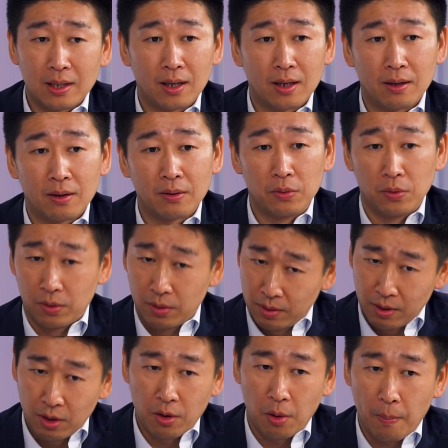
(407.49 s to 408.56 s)

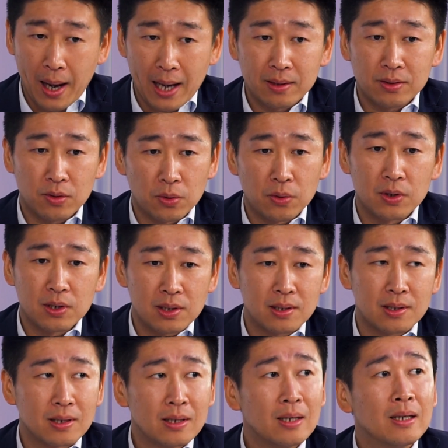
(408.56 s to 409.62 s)
mass
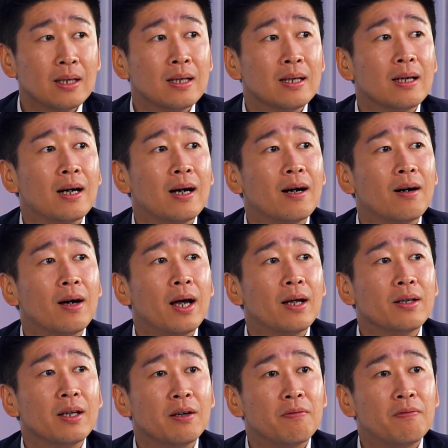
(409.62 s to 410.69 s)
tourists,
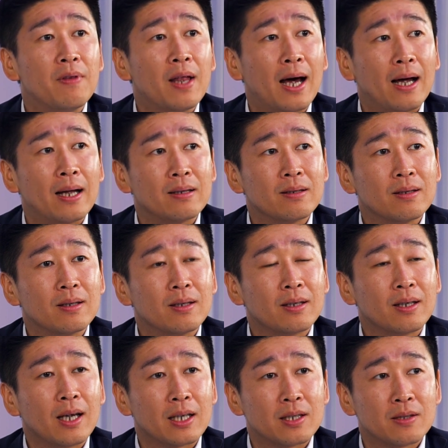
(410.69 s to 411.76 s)
and if that
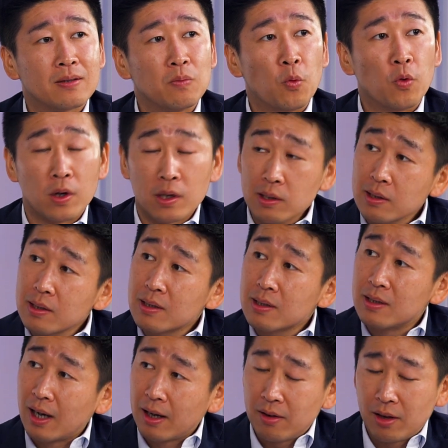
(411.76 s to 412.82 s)
gets
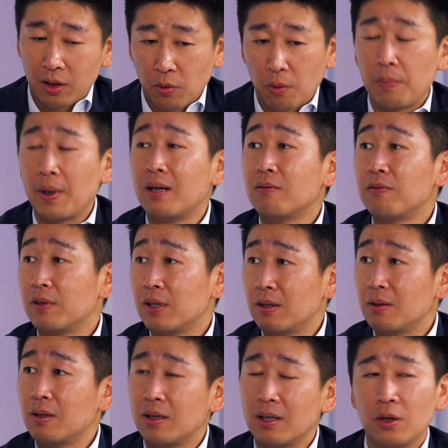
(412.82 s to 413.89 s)
worse, I think it will benefit.
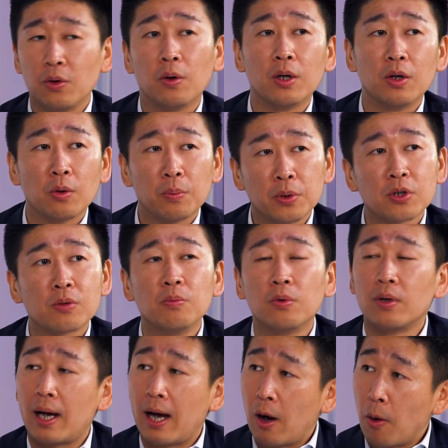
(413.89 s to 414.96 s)
It will push
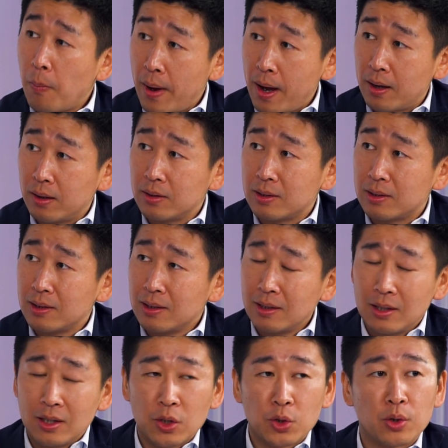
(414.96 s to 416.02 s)
more outbound
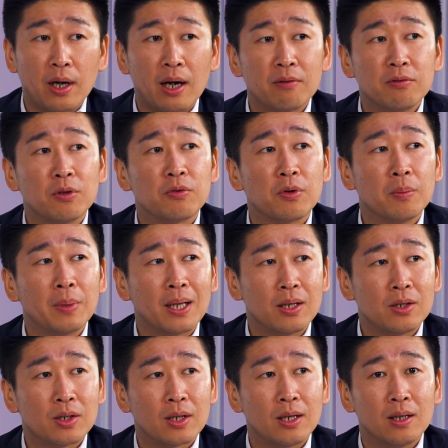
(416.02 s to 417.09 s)
travel from
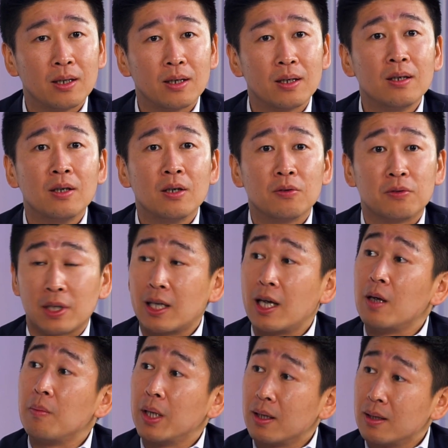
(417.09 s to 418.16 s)
mainland China for
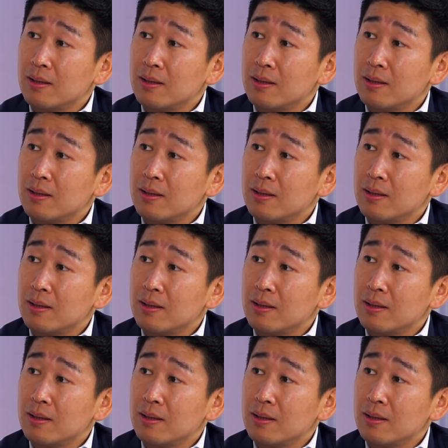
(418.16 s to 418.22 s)
gaming.